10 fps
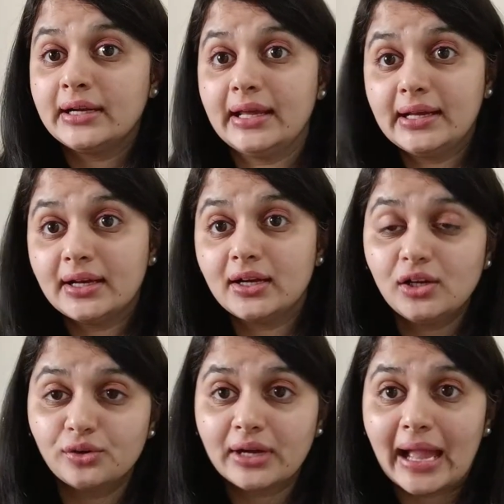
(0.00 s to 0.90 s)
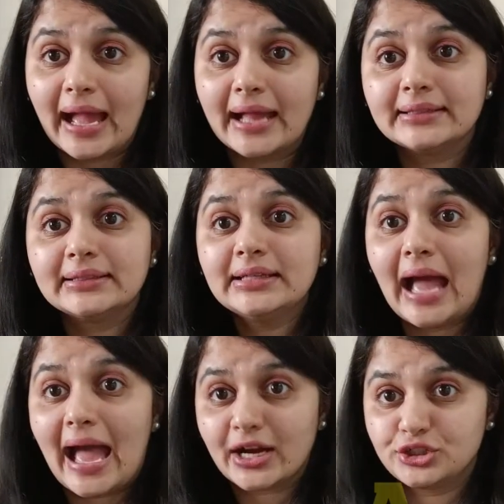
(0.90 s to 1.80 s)
take a look at the
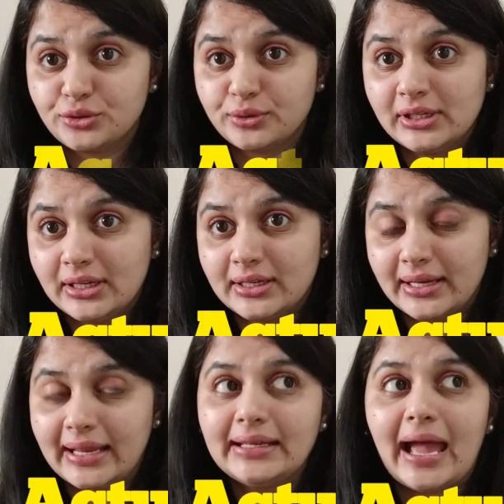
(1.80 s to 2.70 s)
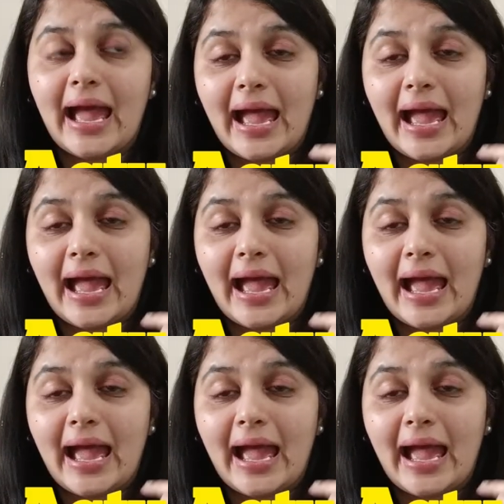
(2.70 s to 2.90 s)
actual rate